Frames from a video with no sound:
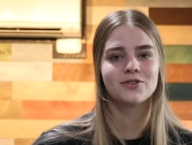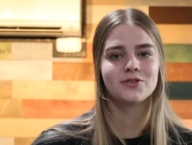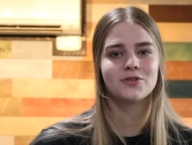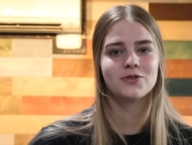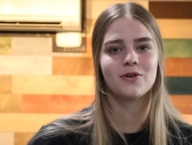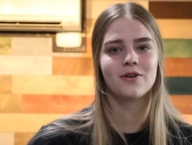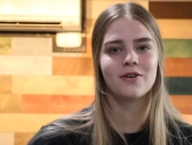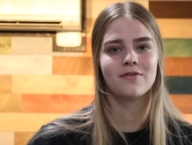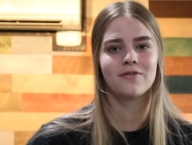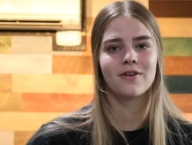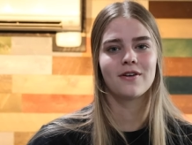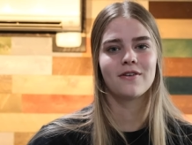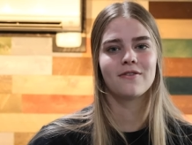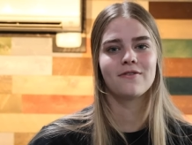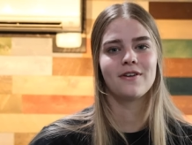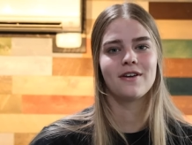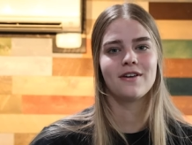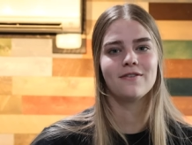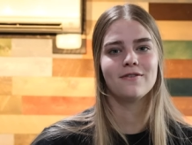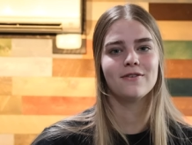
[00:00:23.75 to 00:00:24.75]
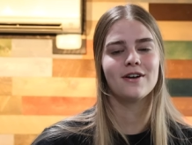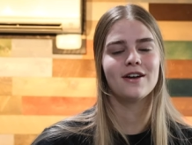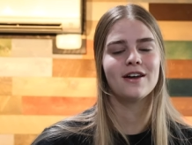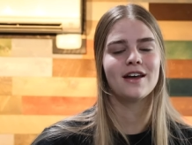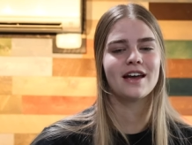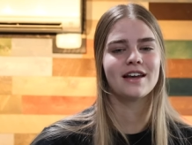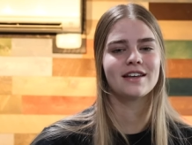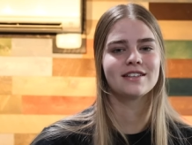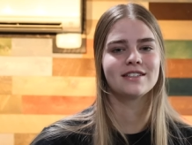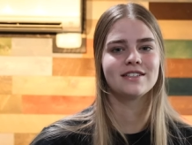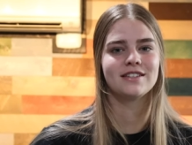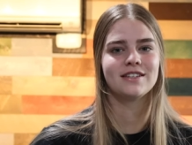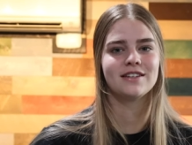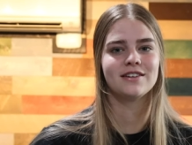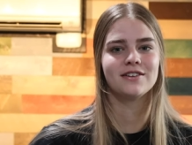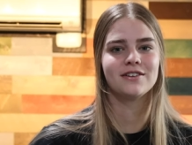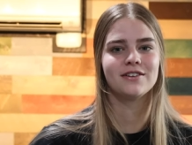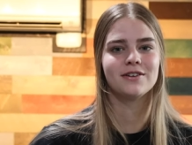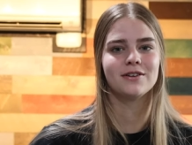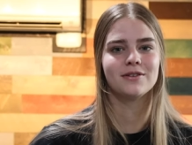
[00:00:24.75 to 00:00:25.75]
are two of our favorite
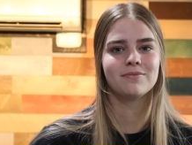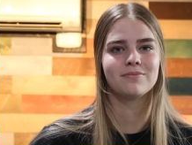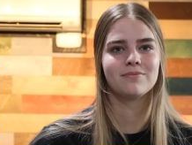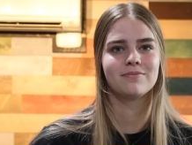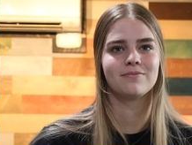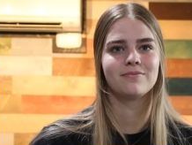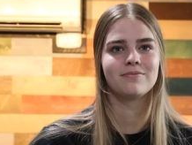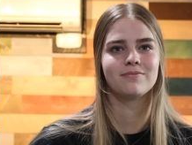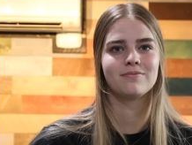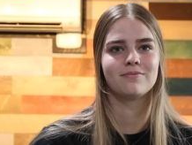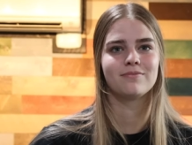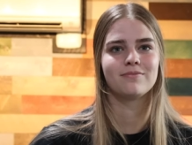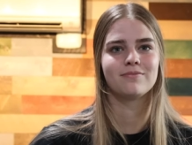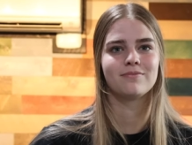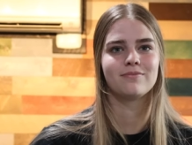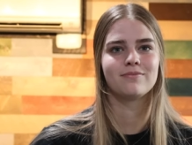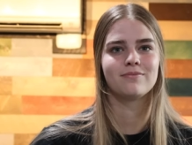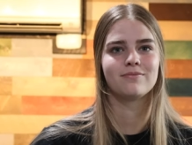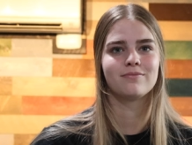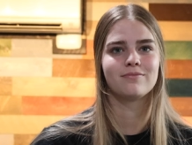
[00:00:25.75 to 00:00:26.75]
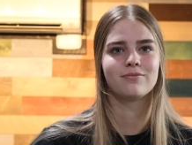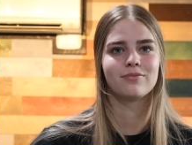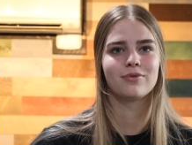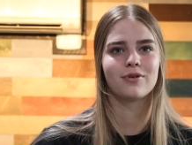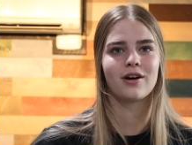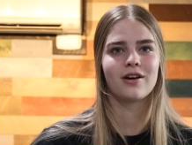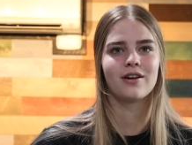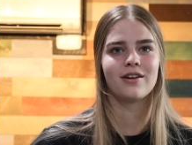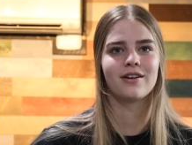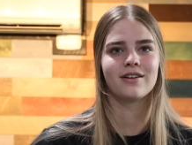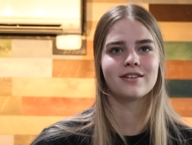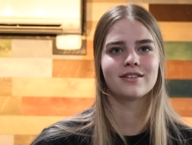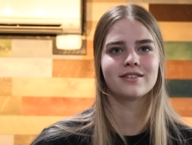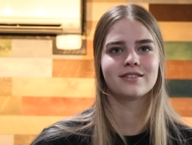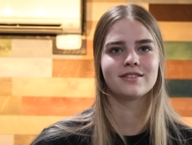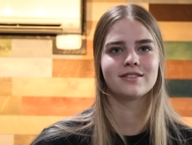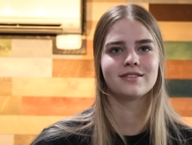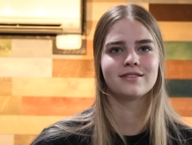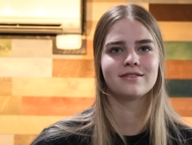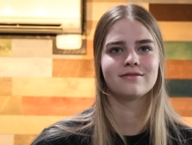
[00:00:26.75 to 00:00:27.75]
exterior
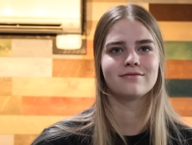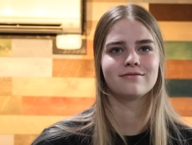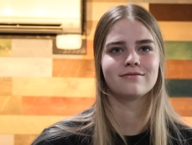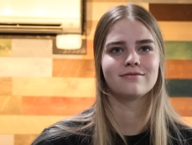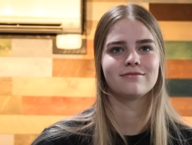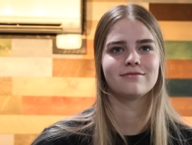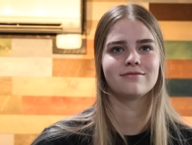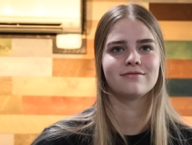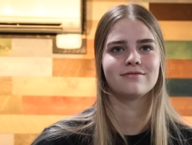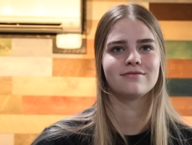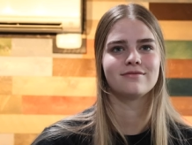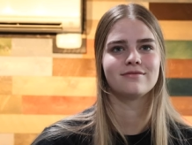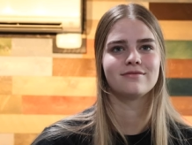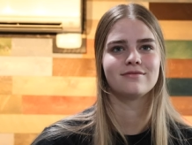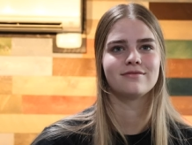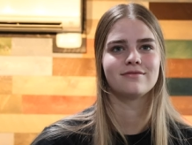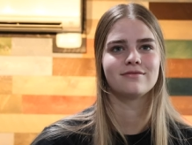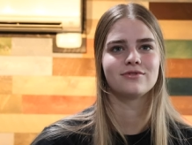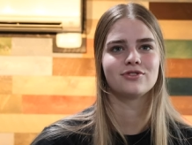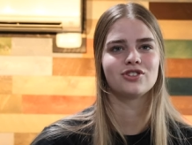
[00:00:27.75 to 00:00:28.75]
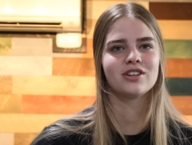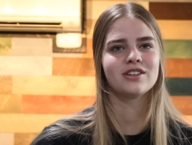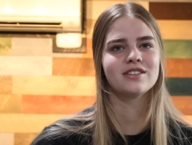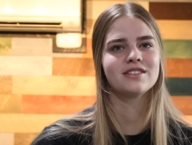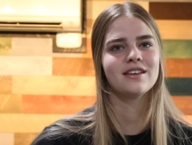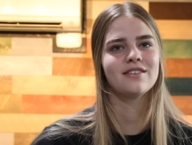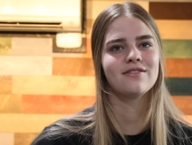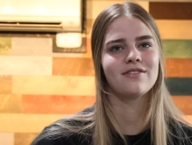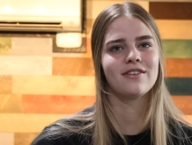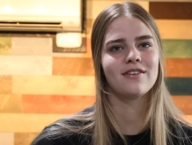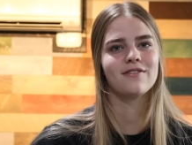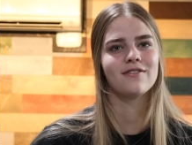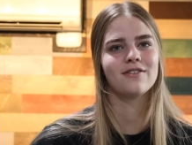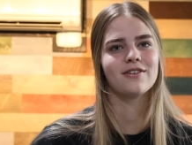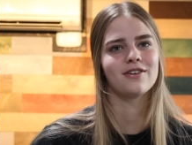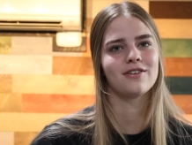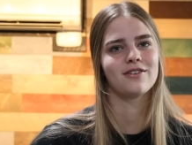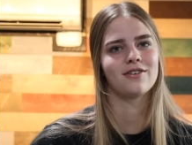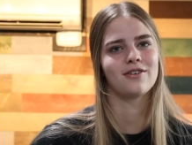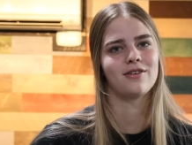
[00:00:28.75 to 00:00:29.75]
products. Should I say
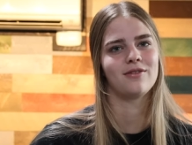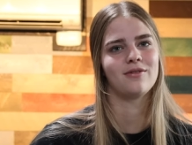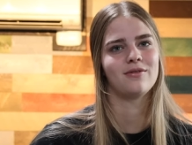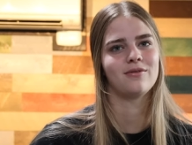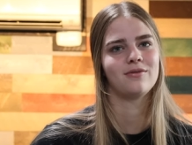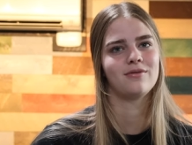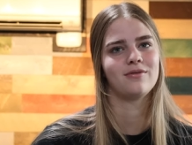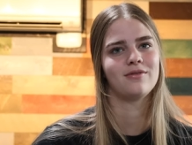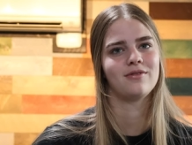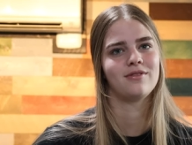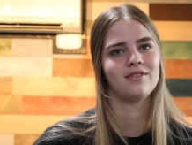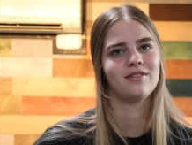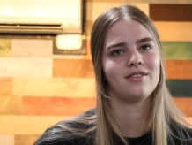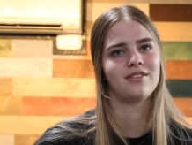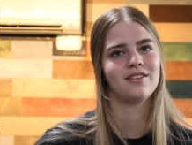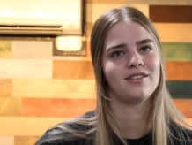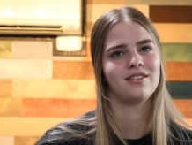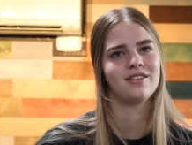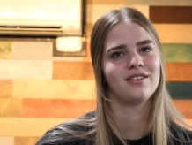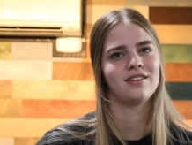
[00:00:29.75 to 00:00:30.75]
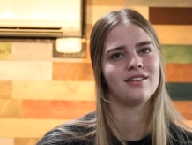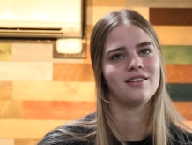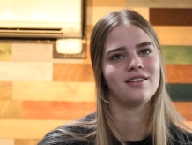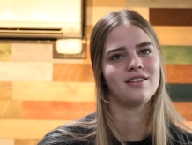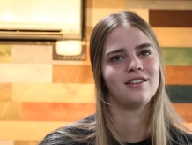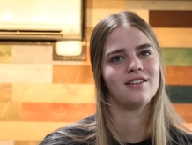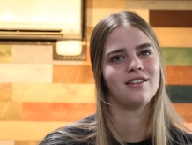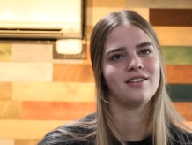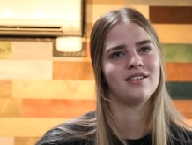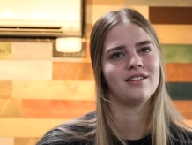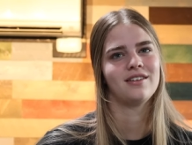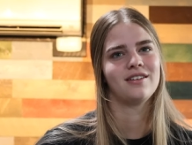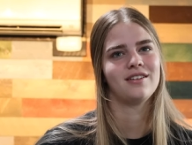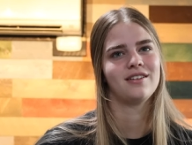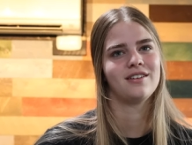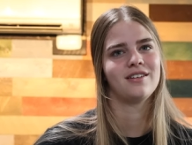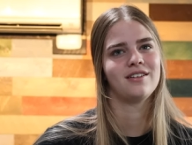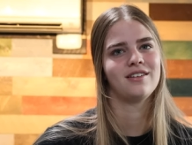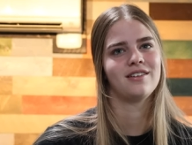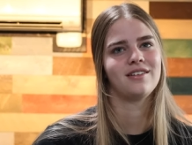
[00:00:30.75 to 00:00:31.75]
favorite or not? Yeah, that's fine.
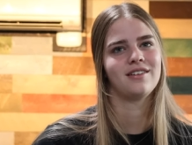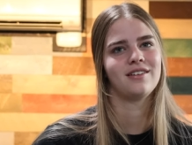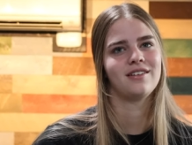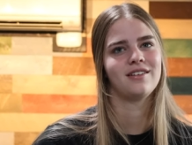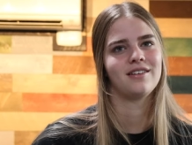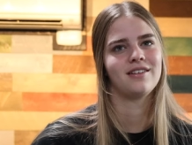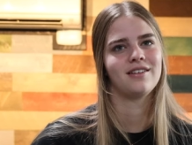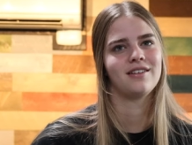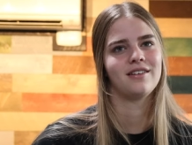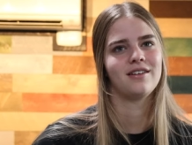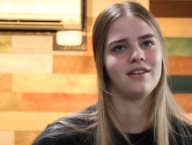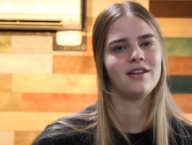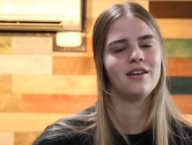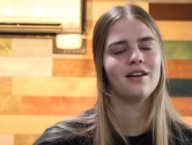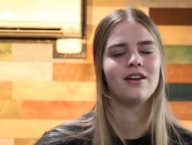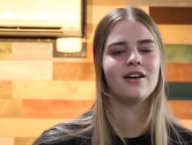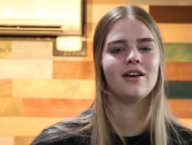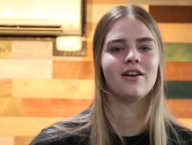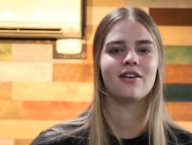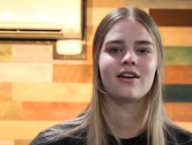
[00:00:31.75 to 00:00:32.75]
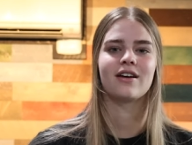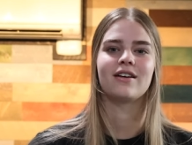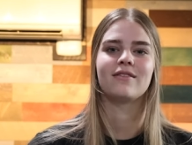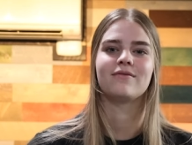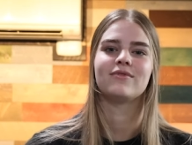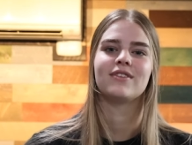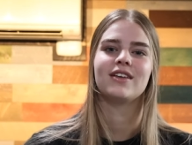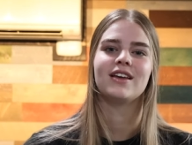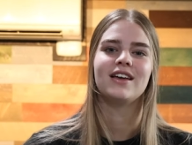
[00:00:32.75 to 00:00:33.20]
Okay,